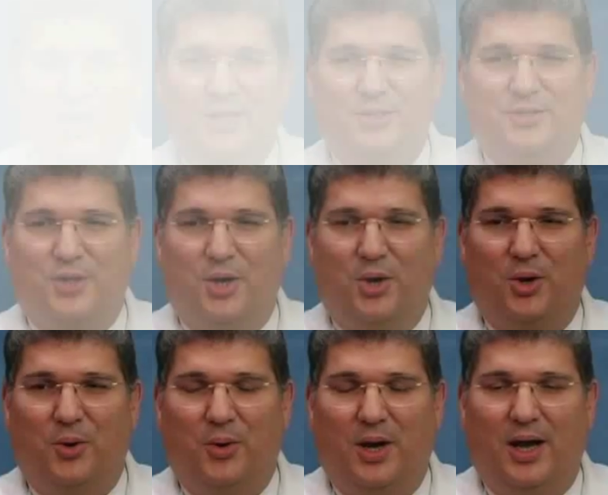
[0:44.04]

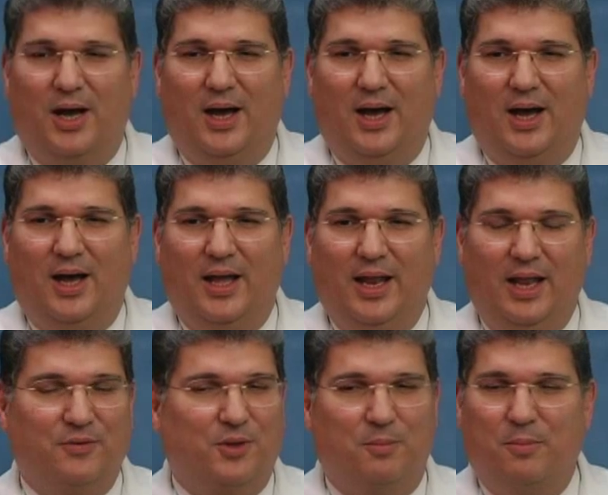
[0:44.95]
So uh, it
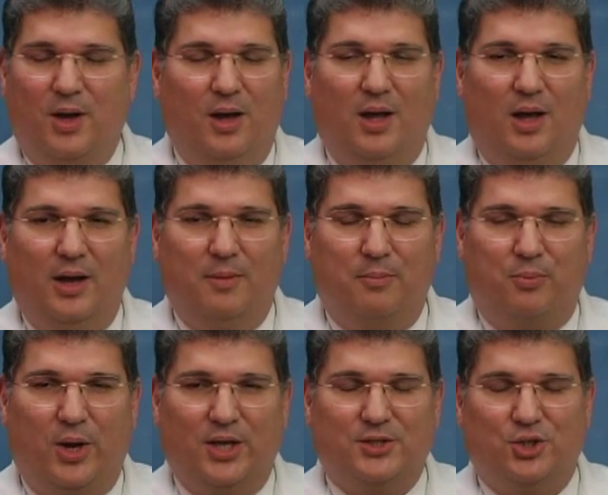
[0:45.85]
left a, a, an
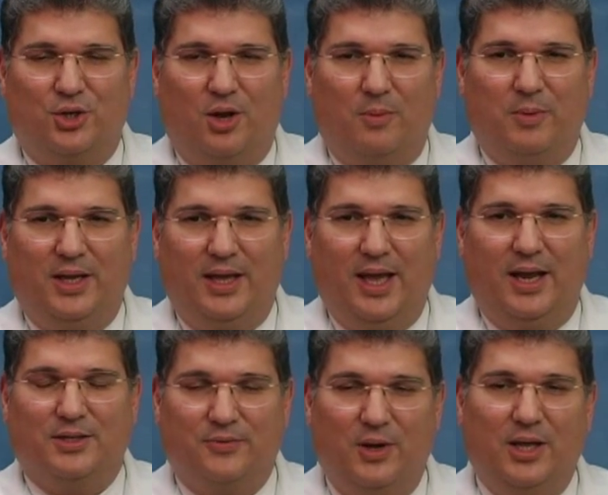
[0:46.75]
impression on me. And
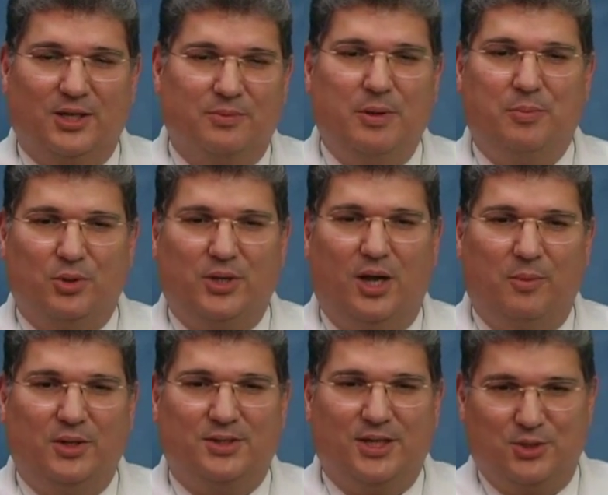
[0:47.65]
it's funny because people tell
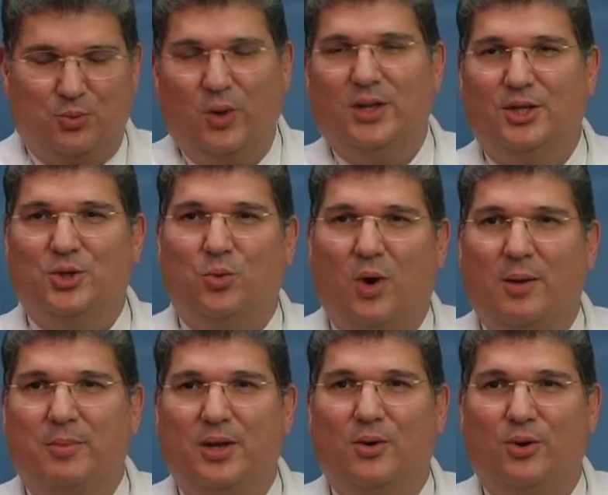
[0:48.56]
me, Since when did you want
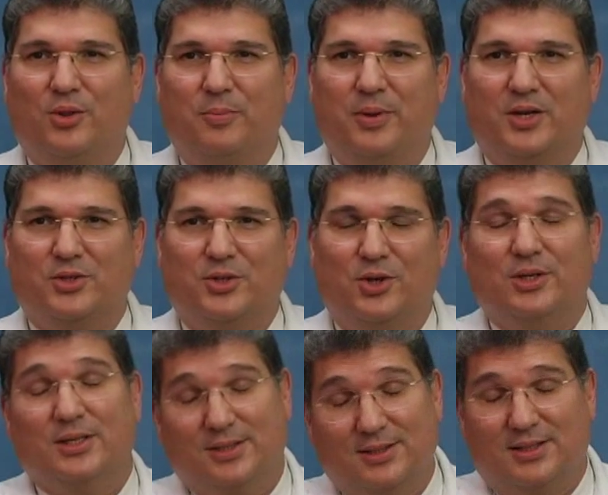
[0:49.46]
to be an orthopedic
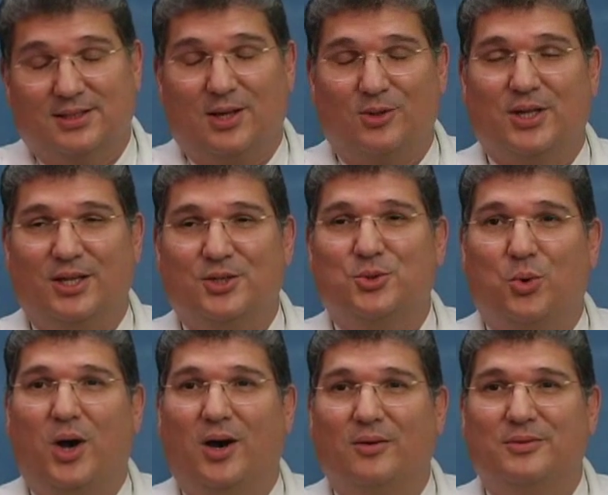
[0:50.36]
surgeon? I said, Since I was age
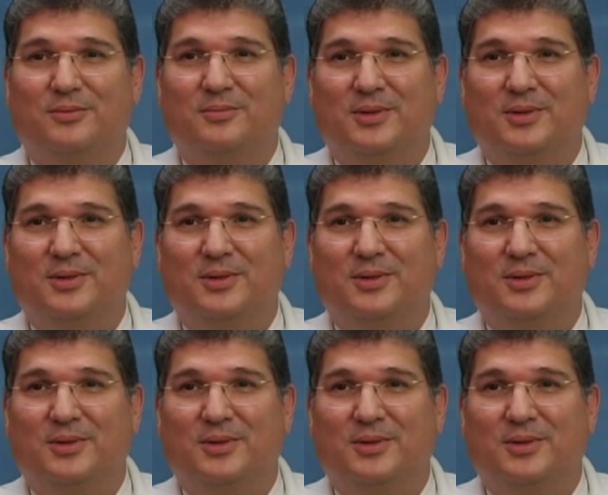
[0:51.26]
12.